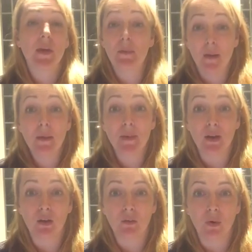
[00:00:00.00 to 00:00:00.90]
it might be
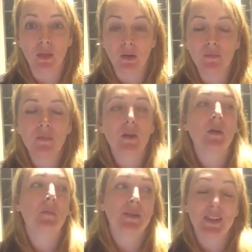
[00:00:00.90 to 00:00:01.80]
a good way though,
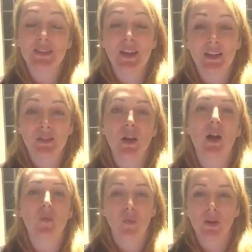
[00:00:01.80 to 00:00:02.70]
but let's say it's
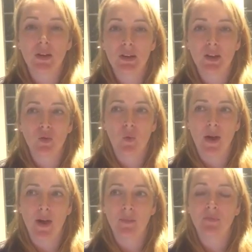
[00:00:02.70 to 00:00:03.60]
not. We need another
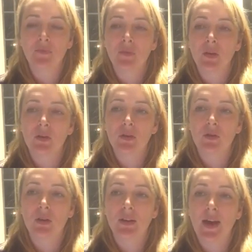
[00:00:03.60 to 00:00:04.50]
way.
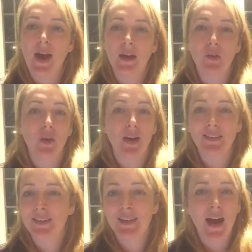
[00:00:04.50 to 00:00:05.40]
You could
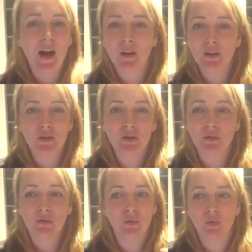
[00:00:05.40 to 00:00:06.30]
categorize it. How could
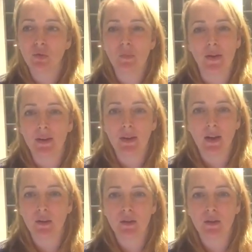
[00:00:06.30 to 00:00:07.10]
you group it?